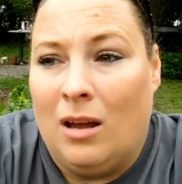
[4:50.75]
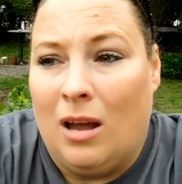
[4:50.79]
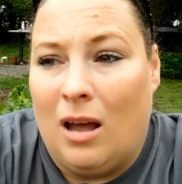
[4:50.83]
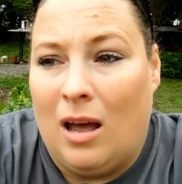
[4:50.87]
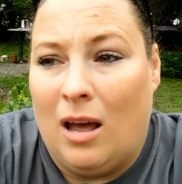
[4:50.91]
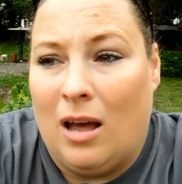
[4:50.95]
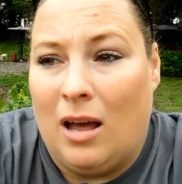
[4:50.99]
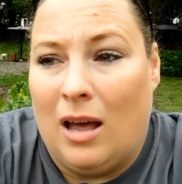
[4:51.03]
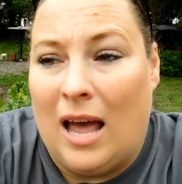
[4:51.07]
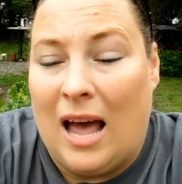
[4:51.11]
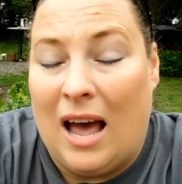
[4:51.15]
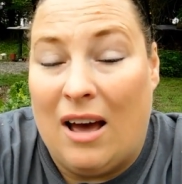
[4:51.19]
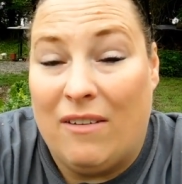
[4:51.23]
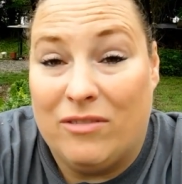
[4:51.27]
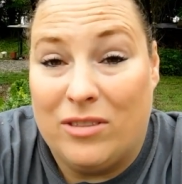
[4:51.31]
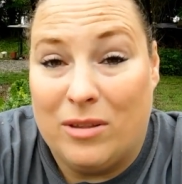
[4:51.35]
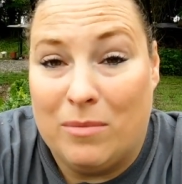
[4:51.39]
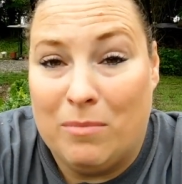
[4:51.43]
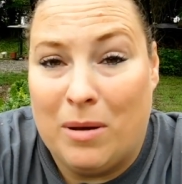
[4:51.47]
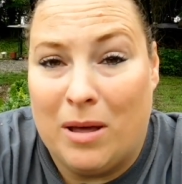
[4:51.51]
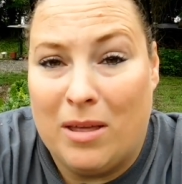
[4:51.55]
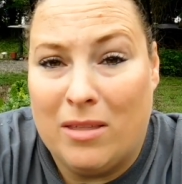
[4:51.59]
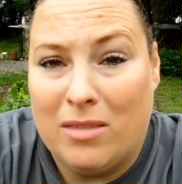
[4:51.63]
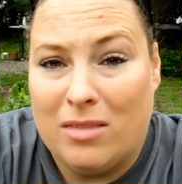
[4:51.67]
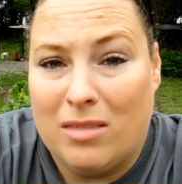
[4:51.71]
half the
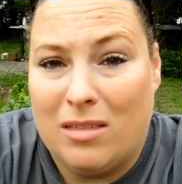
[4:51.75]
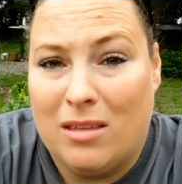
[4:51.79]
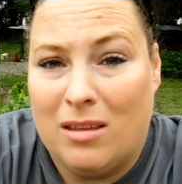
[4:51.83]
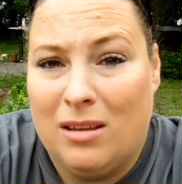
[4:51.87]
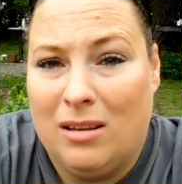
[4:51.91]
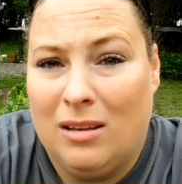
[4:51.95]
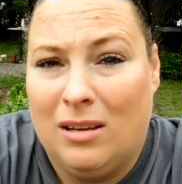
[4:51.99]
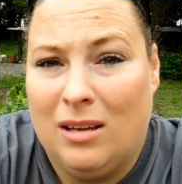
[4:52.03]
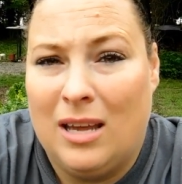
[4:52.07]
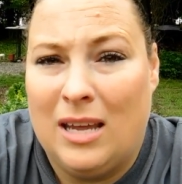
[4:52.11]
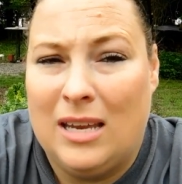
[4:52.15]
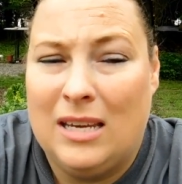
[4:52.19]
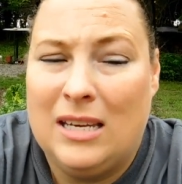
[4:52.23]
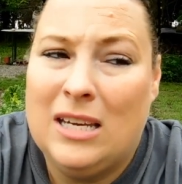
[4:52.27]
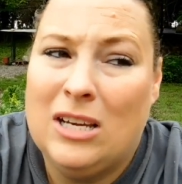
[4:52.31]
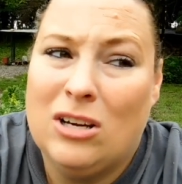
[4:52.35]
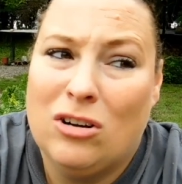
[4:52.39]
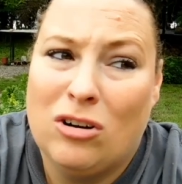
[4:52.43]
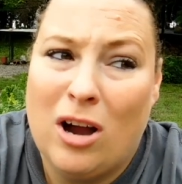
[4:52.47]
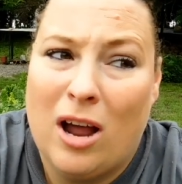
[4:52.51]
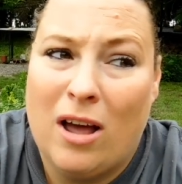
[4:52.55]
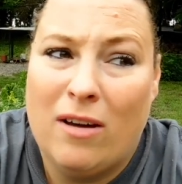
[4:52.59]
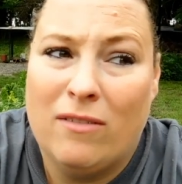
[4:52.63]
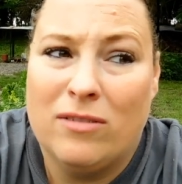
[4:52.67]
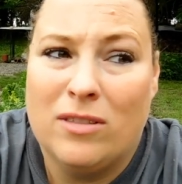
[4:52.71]
month and here
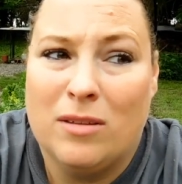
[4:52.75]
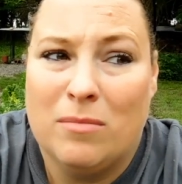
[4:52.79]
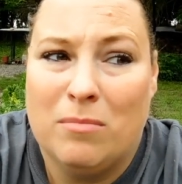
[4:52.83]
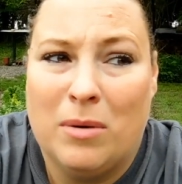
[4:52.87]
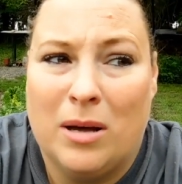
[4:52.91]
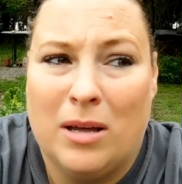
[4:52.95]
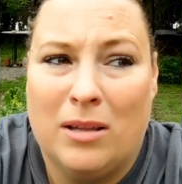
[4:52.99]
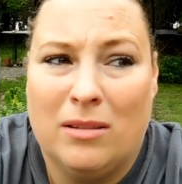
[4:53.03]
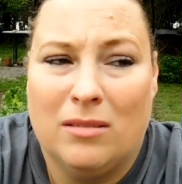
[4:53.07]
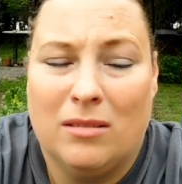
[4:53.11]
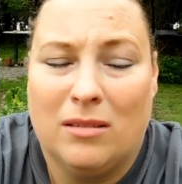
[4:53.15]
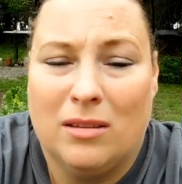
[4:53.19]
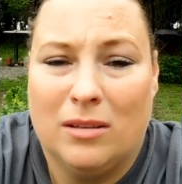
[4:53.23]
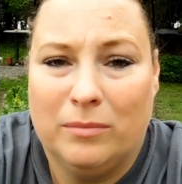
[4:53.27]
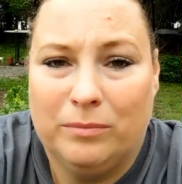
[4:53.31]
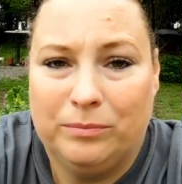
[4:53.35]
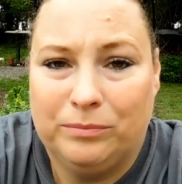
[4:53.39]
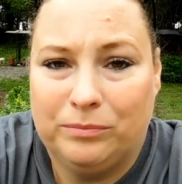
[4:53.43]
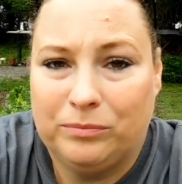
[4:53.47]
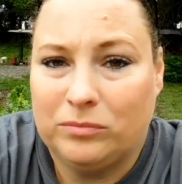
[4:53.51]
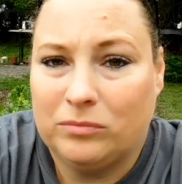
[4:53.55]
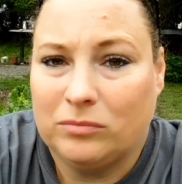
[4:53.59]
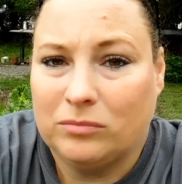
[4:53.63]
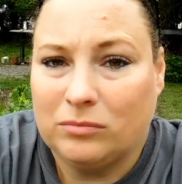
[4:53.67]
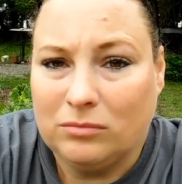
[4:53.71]
half the month.
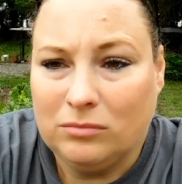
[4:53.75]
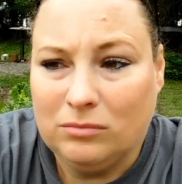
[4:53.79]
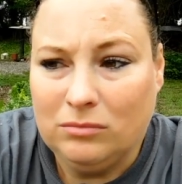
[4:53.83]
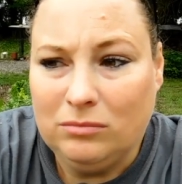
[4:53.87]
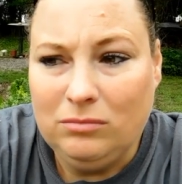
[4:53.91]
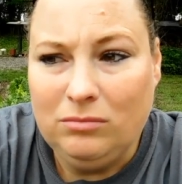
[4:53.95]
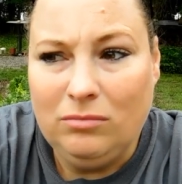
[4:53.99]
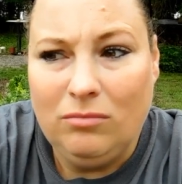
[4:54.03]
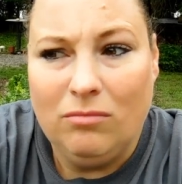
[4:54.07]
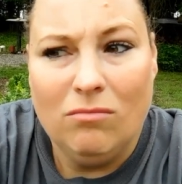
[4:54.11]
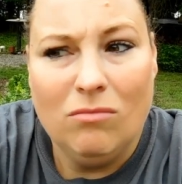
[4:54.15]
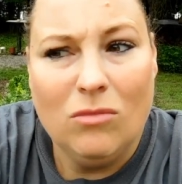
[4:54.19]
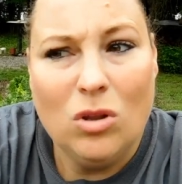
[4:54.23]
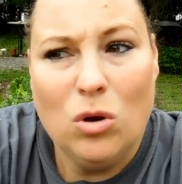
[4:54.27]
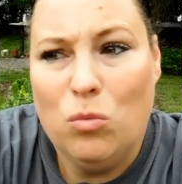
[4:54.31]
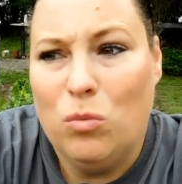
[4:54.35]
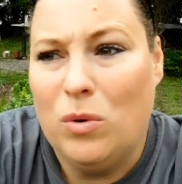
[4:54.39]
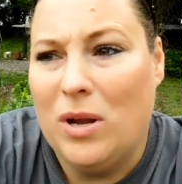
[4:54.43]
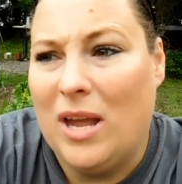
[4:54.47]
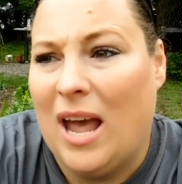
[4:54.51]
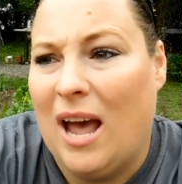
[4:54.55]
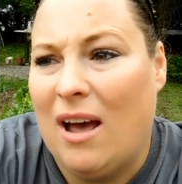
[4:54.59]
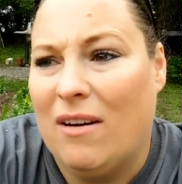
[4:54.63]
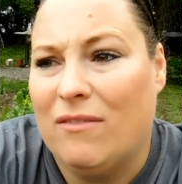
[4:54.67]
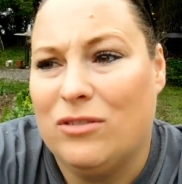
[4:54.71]

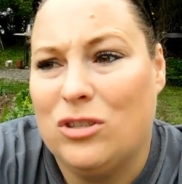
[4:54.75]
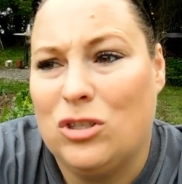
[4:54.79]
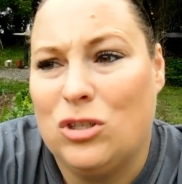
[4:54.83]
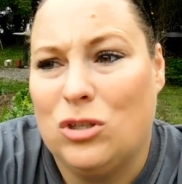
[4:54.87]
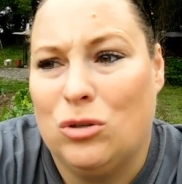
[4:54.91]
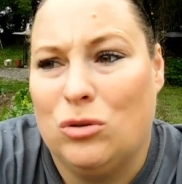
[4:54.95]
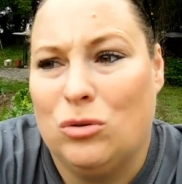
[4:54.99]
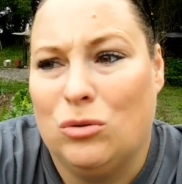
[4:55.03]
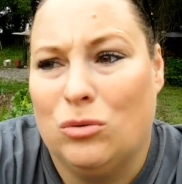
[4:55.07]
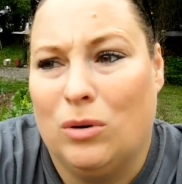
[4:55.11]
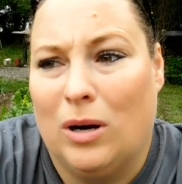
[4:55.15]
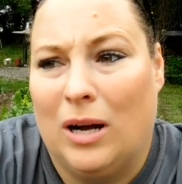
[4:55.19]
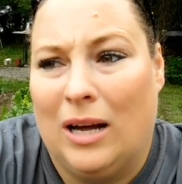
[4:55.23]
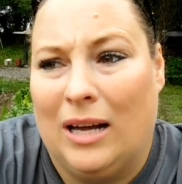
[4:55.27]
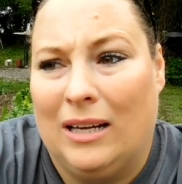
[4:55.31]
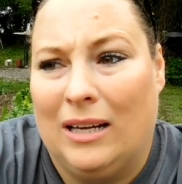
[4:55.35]
We have to